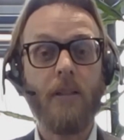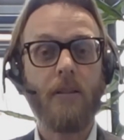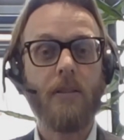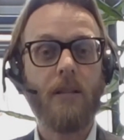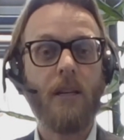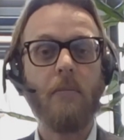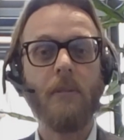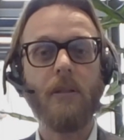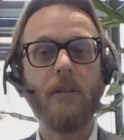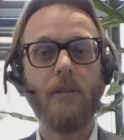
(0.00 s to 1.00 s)
to build the
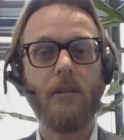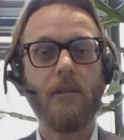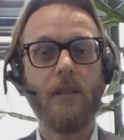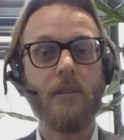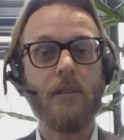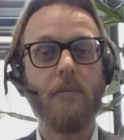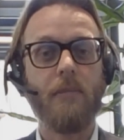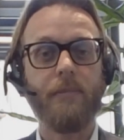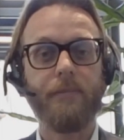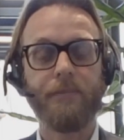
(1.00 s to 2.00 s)
same
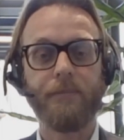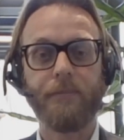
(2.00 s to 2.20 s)
system.